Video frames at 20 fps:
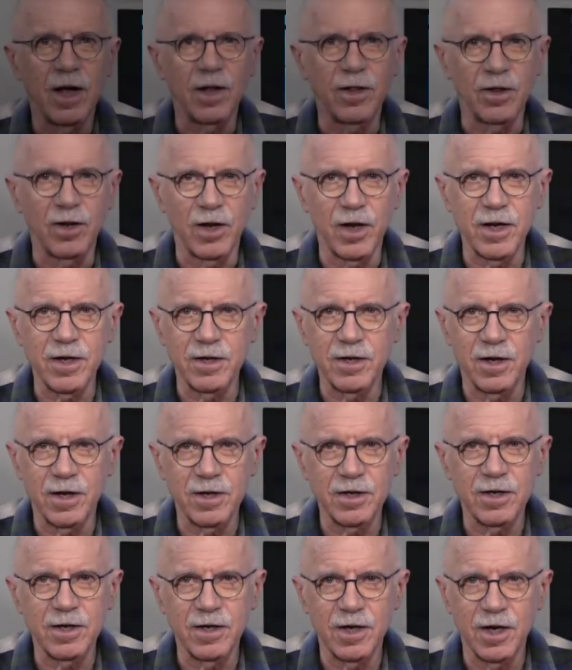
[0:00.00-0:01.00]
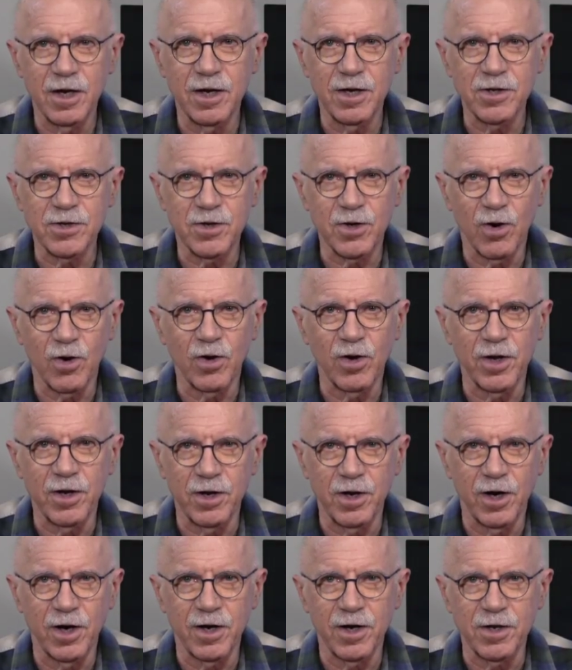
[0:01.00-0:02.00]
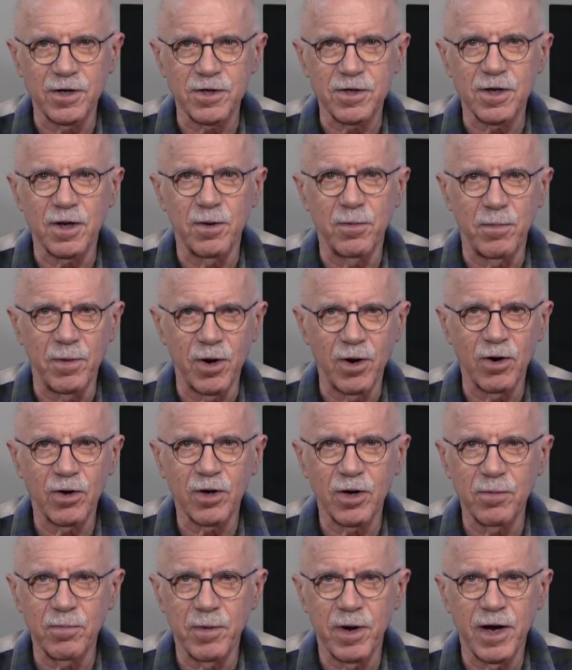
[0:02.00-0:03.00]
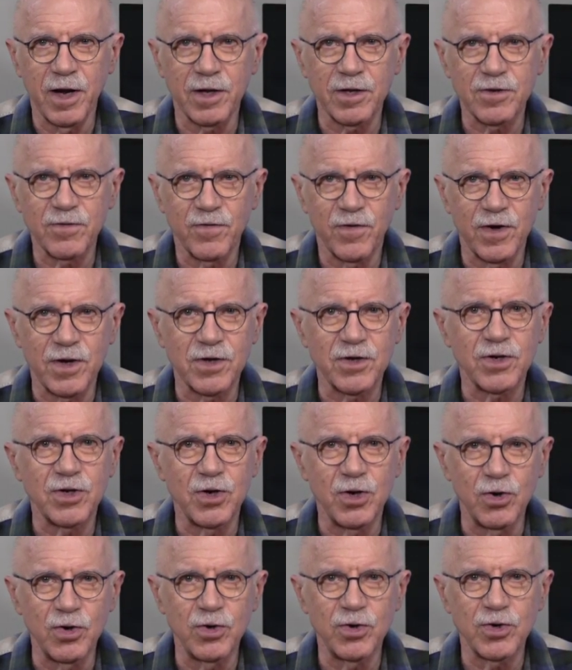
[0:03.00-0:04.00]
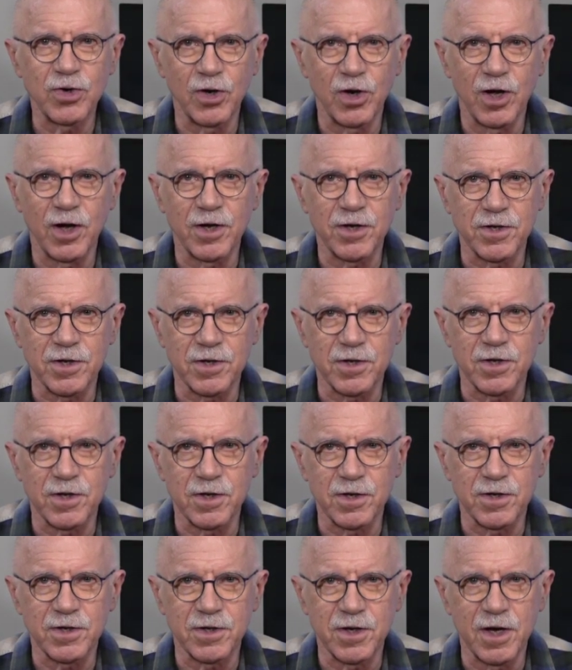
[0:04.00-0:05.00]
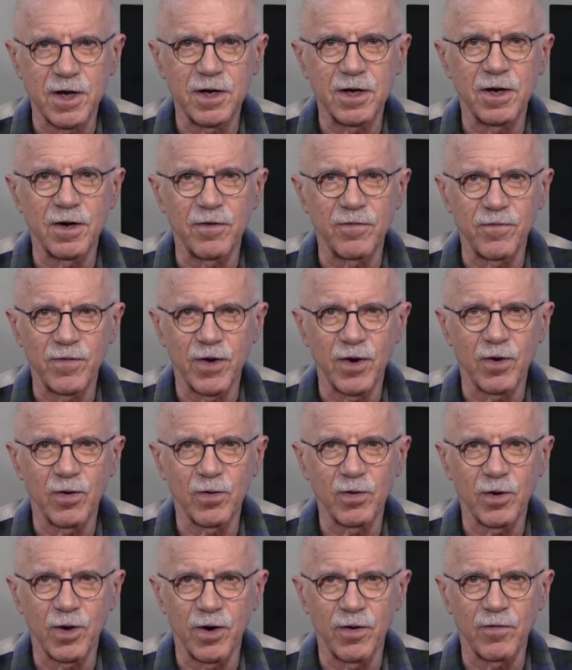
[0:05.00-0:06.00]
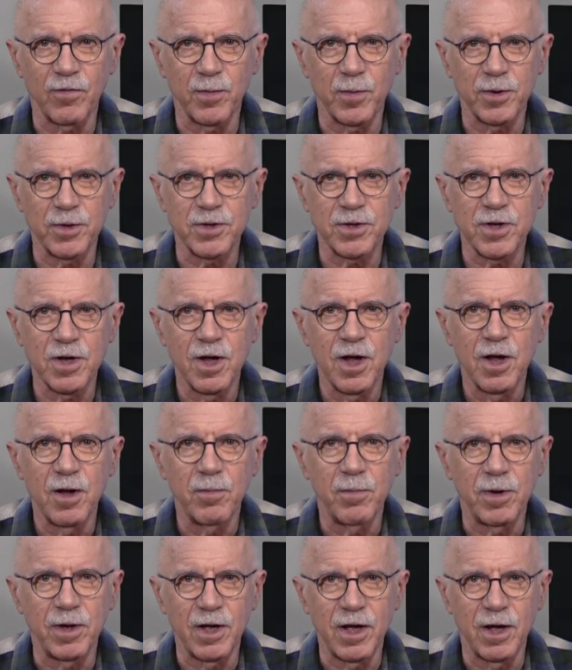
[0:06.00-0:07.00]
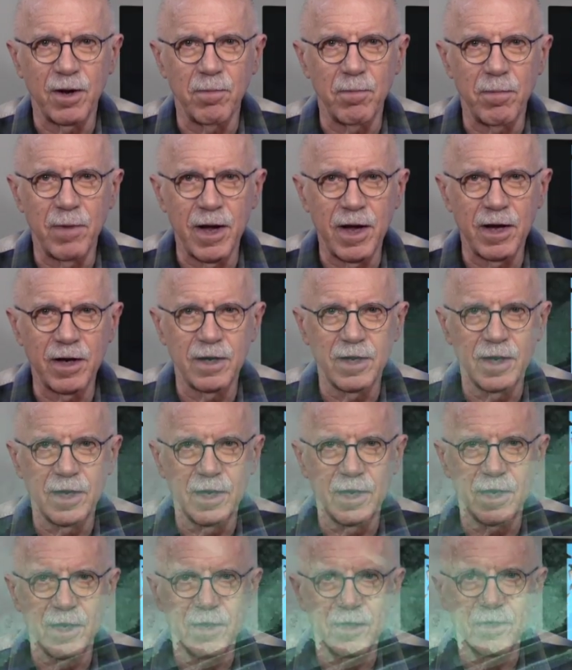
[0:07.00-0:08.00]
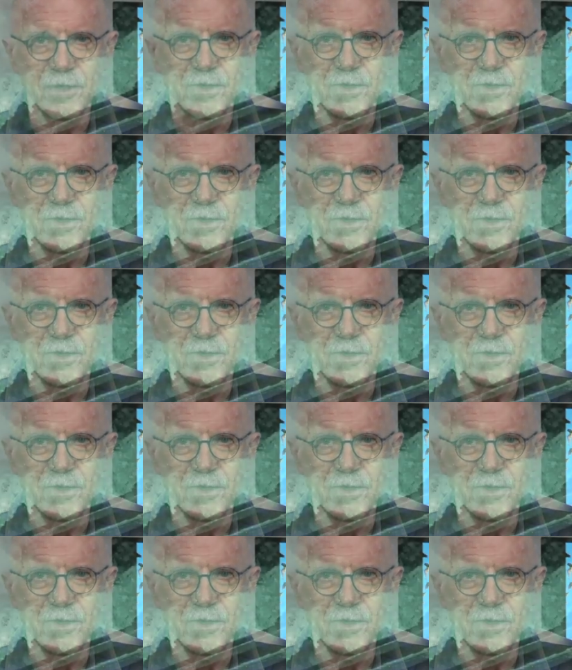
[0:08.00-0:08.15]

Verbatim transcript: In the late nineteen eighties and early nineties, American bats faced huge losses as state and federal governments began mandating